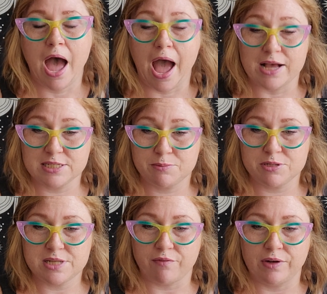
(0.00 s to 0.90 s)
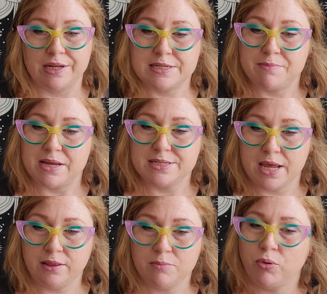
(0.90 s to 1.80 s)
Ask Persephone to
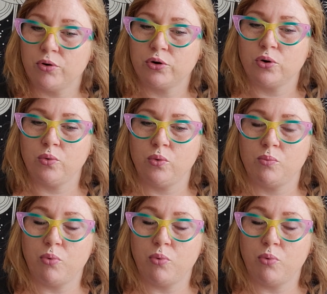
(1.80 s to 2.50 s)
maintain the portal,